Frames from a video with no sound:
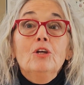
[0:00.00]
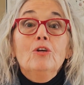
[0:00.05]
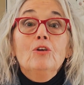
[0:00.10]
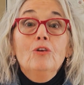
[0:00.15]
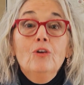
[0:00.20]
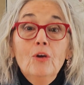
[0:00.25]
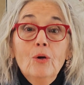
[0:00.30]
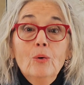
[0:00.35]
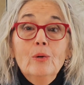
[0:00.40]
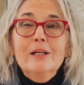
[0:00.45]

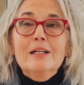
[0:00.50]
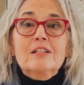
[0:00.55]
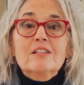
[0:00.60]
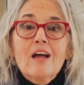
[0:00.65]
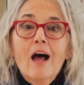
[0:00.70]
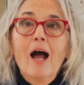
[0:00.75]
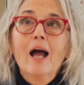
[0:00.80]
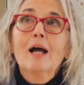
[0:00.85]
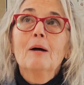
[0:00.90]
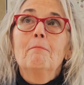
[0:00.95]
you can
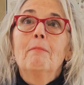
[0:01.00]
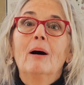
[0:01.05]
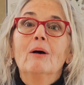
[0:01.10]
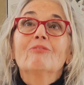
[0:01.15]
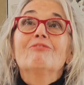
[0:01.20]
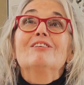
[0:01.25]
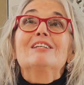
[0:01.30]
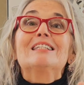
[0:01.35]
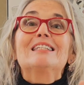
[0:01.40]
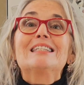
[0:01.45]
talk
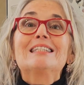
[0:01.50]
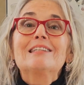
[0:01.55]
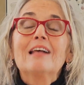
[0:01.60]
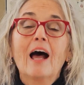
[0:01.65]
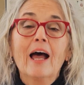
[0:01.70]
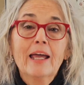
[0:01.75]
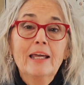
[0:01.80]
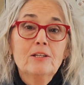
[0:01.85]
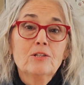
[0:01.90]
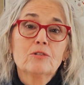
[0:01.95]
about the
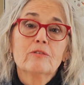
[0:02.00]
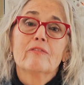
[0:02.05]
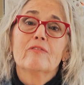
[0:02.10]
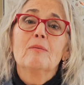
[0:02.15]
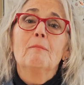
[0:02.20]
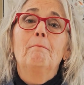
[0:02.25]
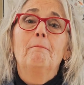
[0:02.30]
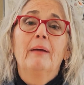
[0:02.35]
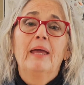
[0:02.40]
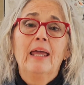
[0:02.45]
size of
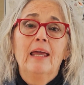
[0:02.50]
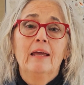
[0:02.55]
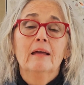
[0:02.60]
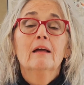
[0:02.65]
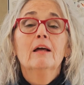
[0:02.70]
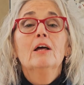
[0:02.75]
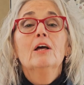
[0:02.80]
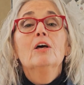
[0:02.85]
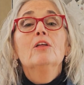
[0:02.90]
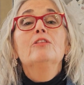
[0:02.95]
the
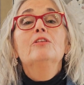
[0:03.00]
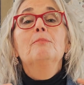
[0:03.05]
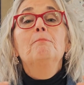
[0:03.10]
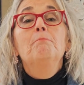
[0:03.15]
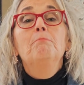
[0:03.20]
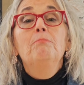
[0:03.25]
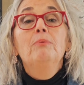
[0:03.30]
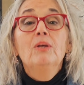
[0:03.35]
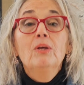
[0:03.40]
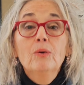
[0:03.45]
bay, the
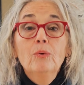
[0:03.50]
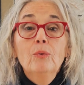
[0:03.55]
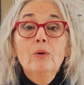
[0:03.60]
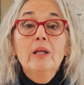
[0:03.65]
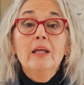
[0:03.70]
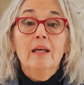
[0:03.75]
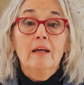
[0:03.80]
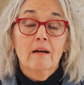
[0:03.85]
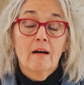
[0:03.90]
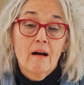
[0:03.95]

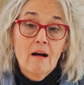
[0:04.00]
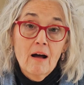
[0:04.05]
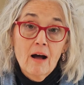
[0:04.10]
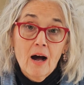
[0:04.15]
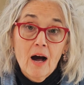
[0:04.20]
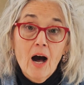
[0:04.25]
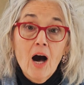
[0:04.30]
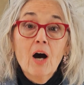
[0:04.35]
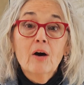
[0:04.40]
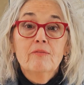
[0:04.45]
beauty
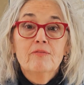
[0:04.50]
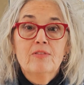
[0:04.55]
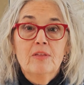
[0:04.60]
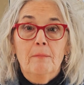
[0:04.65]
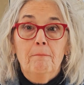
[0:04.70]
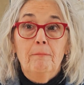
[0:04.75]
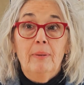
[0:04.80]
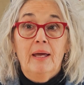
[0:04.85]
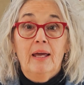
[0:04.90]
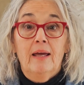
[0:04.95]
of
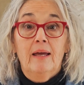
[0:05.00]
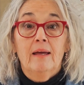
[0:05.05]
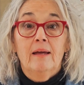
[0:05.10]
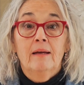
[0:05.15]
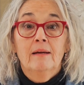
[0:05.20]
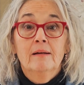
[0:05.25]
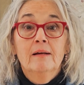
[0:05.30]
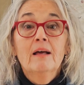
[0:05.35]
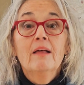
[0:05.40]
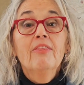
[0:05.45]
the
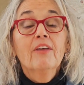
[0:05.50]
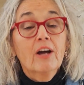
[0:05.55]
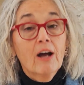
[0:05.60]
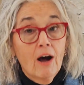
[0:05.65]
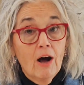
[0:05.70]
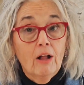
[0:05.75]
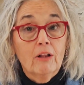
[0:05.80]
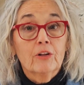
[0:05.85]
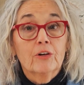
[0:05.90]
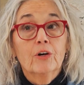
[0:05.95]
bay, the
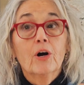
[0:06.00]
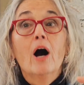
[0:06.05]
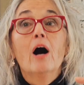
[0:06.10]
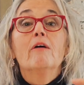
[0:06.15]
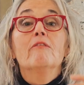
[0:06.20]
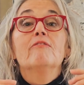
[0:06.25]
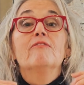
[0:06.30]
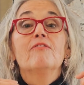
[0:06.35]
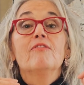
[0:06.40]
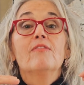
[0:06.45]
color
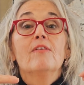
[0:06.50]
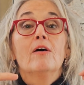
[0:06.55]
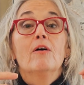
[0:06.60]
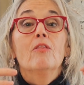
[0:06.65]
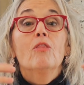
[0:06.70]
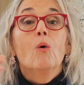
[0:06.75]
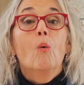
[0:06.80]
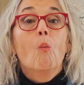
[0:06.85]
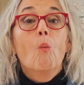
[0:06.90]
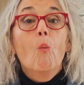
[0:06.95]
of
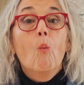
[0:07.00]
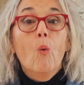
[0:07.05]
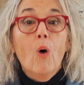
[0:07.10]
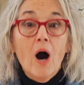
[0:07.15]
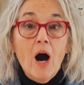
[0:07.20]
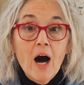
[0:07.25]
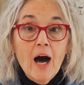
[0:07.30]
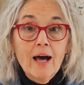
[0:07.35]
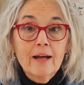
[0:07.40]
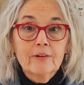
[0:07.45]
the
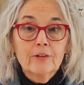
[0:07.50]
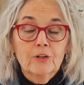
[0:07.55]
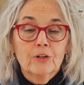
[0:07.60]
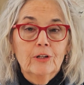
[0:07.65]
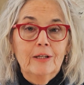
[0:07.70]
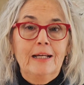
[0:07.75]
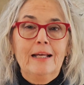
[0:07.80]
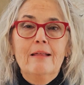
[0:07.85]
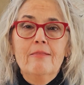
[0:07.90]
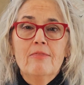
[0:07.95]

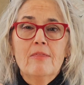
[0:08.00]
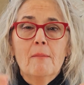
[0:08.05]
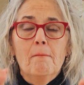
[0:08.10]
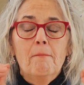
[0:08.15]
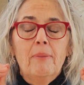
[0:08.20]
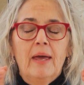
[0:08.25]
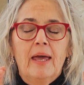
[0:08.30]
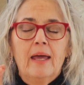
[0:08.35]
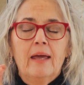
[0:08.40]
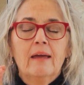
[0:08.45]
water in the
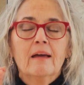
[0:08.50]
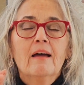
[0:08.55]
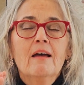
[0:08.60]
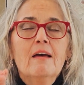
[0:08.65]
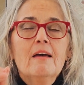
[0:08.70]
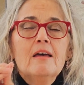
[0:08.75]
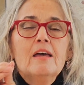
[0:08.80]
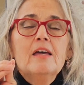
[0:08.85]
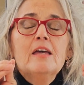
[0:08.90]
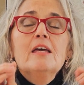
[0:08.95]
bay.
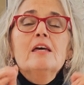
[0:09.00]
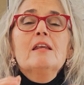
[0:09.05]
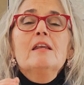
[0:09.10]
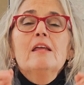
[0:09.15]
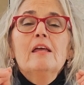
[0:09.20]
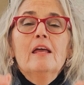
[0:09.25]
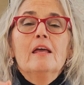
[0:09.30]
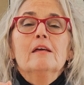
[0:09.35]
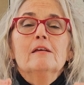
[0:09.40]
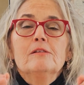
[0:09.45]

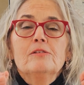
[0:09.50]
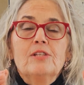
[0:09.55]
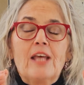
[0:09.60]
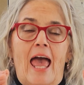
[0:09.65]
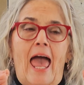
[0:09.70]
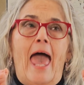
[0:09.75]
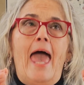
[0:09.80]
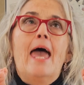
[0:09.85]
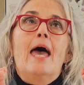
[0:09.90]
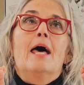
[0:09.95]
It is
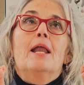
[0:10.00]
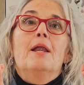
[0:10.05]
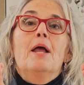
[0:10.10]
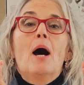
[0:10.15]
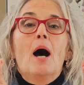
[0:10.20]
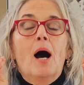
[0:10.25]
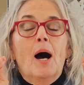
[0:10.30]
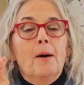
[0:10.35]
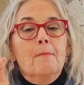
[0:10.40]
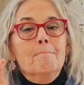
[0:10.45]
an
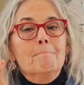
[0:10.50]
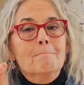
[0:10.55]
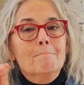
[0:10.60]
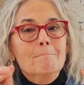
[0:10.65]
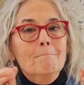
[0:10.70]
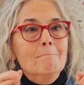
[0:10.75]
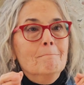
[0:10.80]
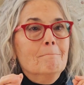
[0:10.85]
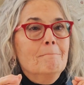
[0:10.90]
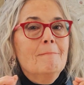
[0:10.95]

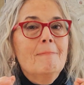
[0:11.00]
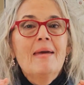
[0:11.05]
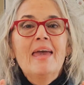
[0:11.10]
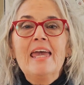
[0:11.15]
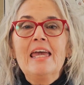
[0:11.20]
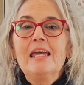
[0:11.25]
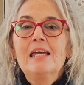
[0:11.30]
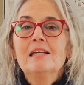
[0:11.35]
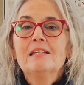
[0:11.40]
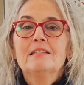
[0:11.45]

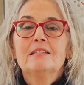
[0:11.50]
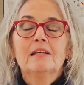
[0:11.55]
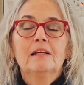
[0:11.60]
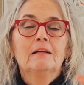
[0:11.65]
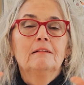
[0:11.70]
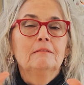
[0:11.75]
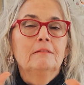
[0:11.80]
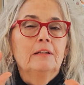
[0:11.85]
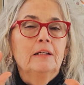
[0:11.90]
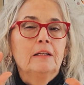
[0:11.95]

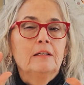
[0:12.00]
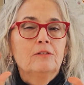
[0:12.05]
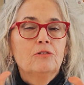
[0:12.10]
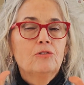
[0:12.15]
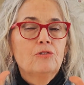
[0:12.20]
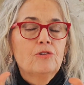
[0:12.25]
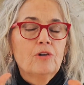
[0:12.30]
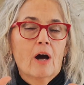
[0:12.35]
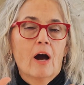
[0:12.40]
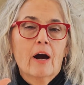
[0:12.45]
amazingly
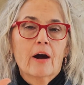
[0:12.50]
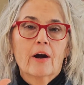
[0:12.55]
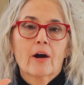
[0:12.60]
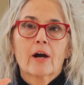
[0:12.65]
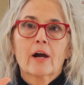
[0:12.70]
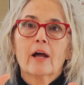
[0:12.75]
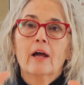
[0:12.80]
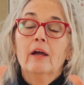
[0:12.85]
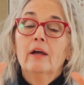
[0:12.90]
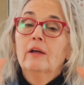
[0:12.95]

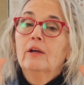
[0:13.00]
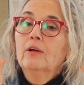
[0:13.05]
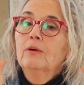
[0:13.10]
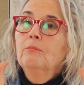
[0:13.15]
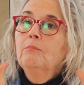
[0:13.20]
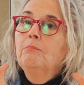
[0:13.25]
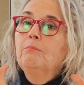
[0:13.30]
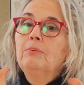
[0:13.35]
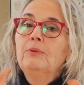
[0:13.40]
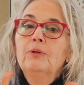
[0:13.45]
dark,
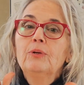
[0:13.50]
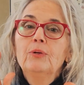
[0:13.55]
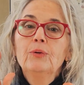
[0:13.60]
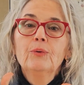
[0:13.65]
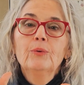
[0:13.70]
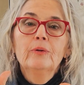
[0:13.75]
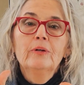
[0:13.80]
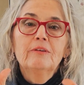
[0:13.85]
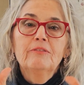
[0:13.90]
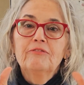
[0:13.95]

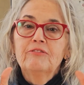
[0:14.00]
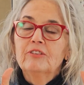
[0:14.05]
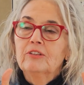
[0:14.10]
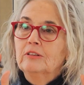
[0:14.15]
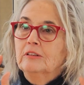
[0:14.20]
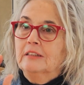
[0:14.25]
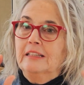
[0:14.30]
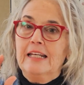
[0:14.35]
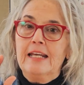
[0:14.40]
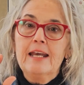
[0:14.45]

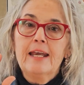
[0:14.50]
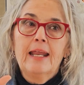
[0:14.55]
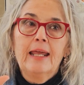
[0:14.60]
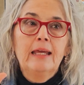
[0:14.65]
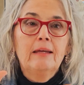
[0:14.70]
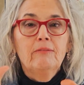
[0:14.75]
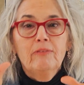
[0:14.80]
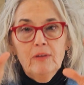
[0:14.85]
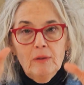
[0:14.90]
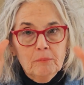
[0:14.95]
beautiful
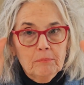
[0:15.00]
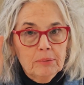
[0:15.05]
navy